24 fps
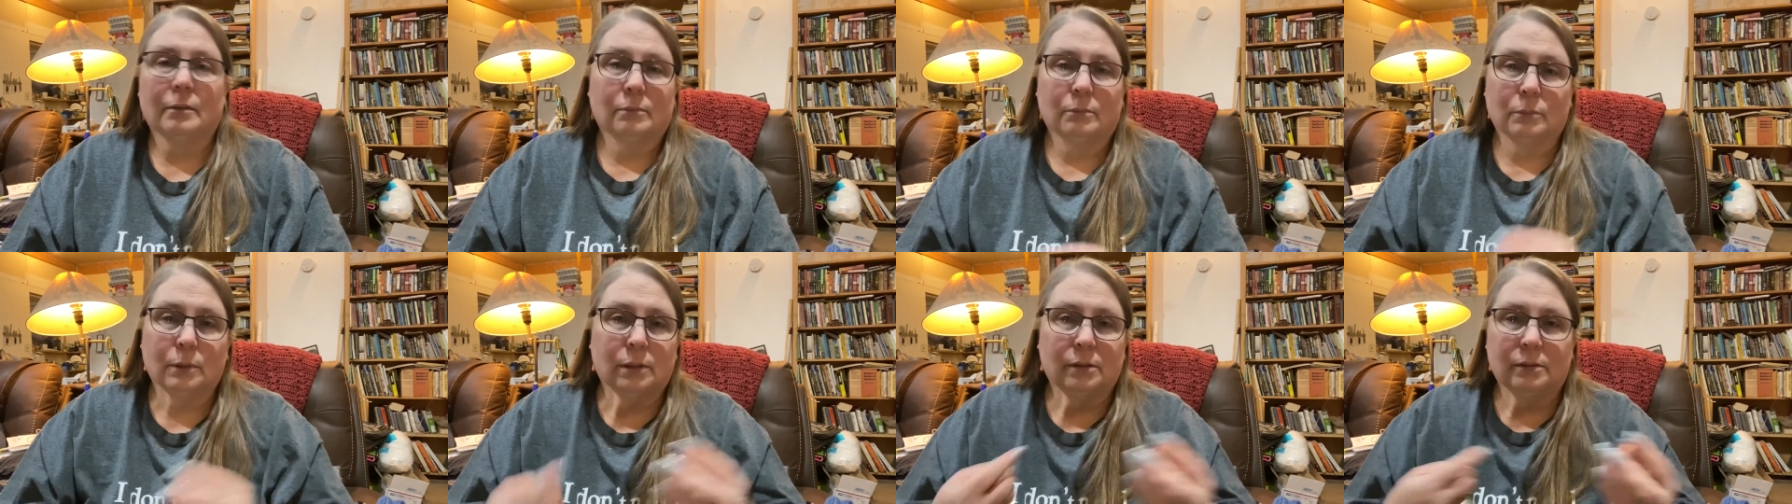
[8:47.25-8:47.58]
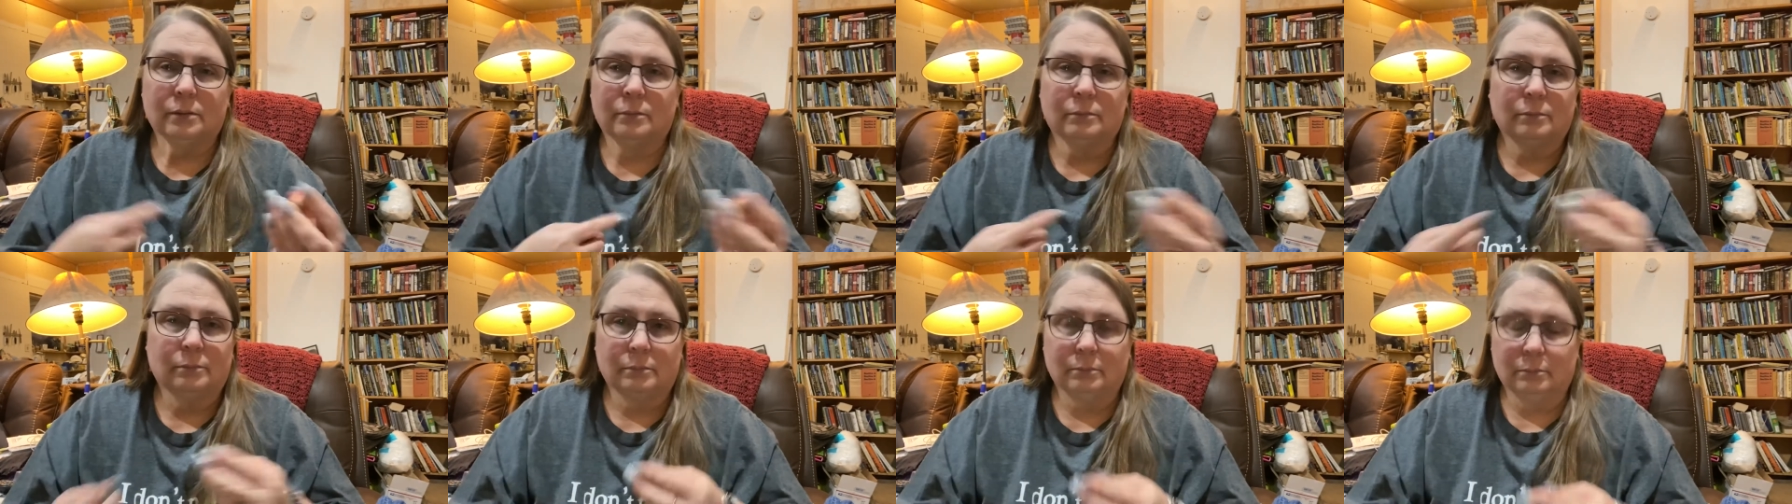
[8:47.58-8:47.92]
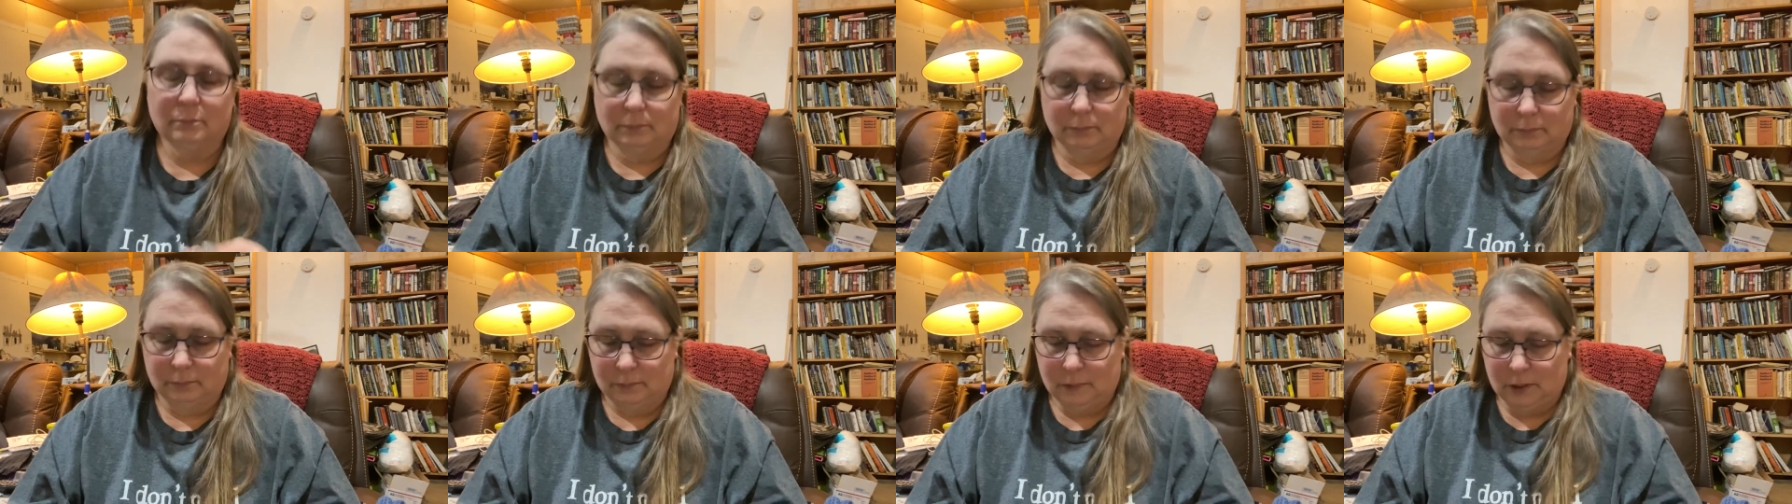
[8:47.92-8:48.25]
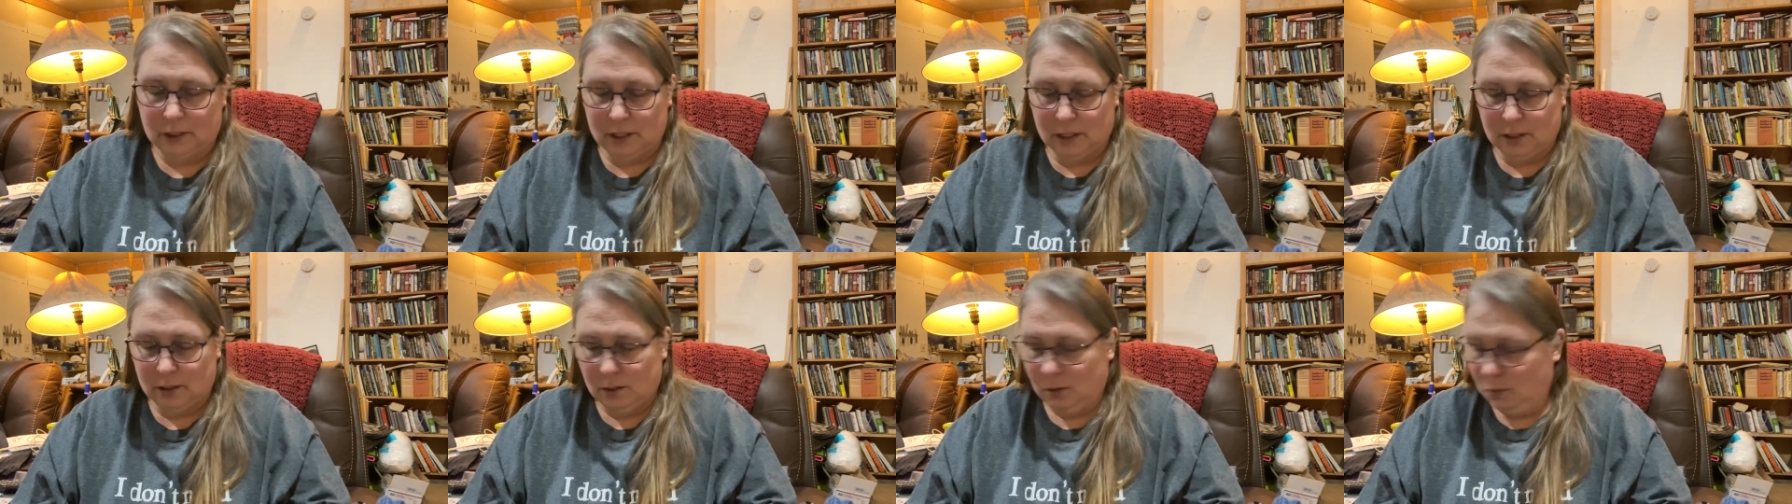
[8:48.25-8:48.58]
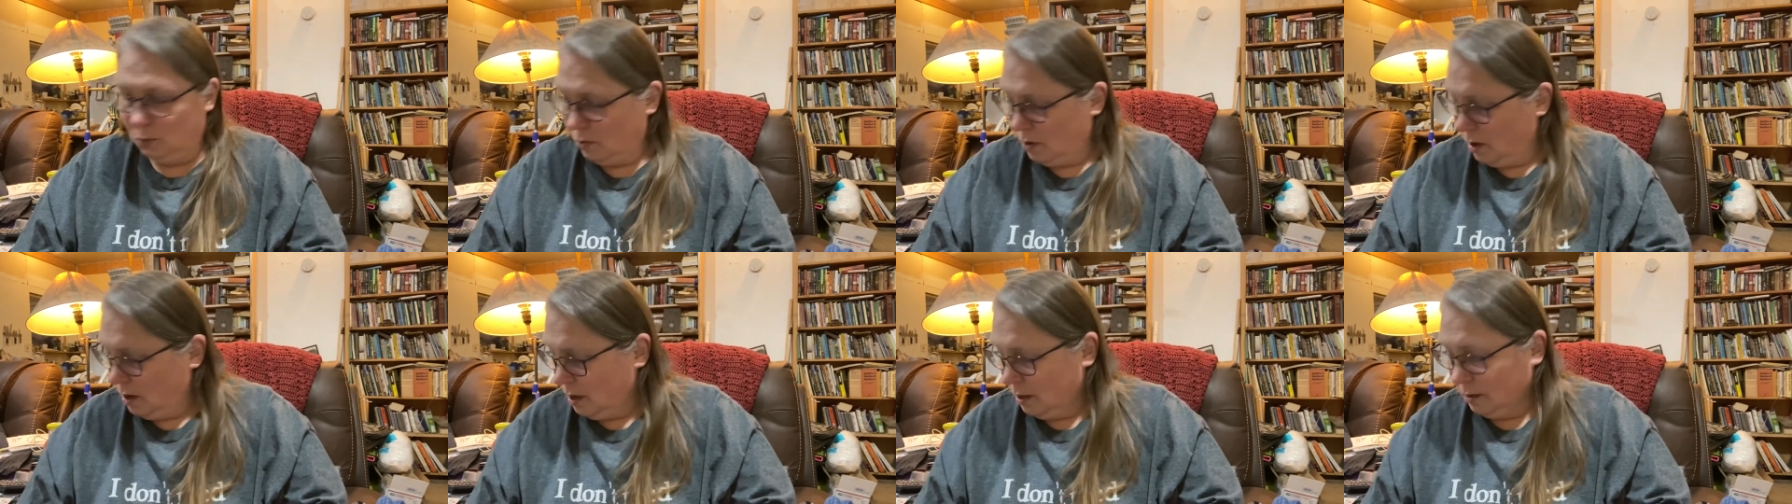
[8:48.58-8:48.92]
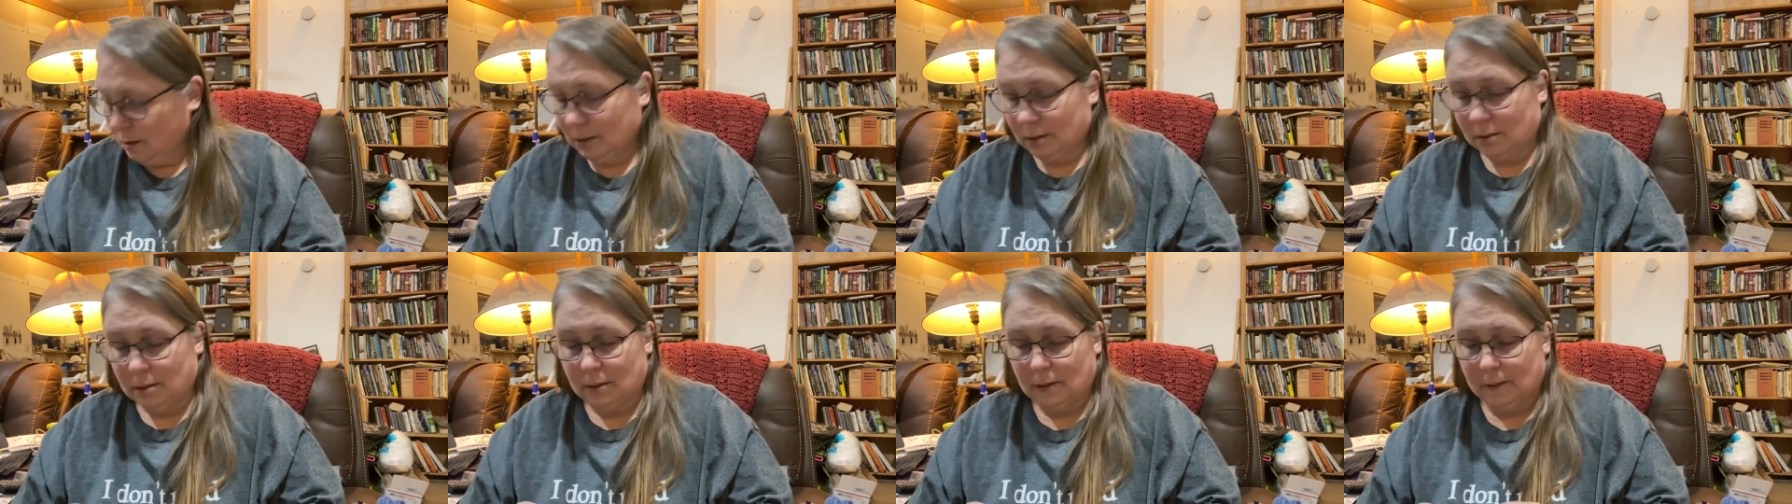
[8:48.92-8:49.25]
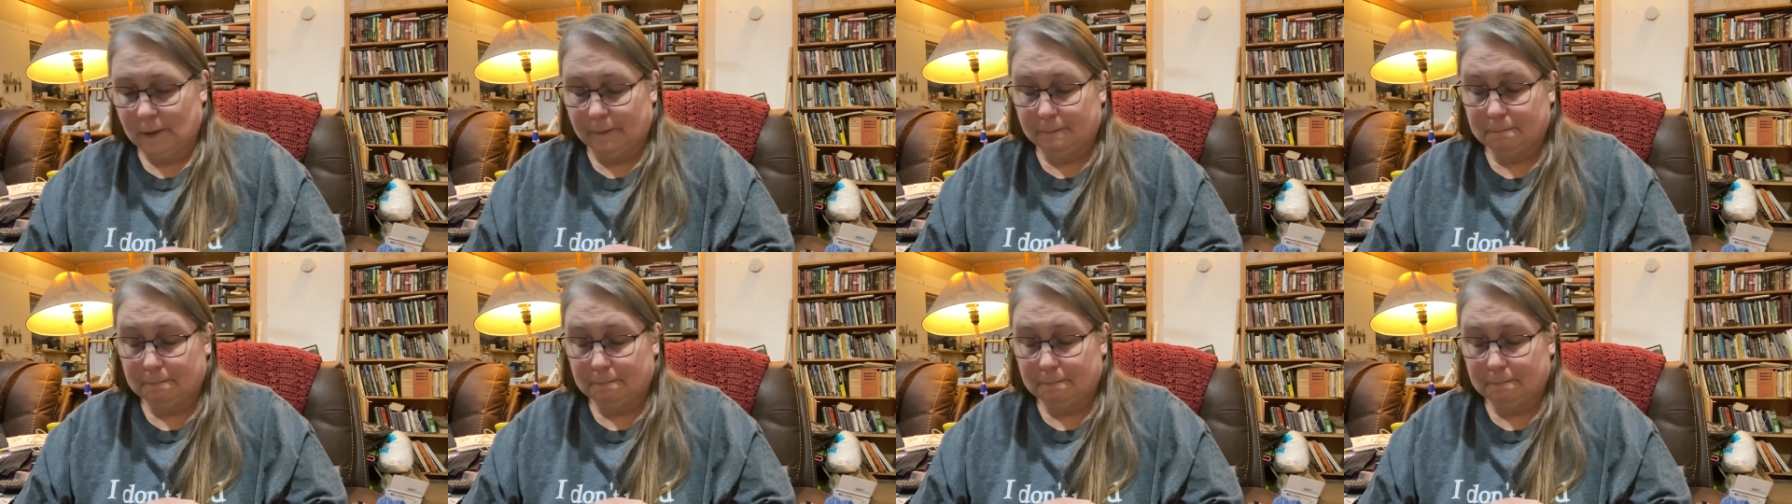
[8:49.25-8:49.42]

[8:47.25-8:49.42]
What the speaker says: we did the rocks.